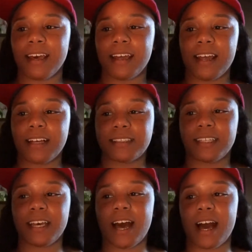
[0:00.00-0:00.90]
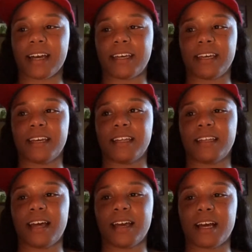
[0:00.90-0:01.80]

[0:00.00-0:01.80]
And I said, I can, like,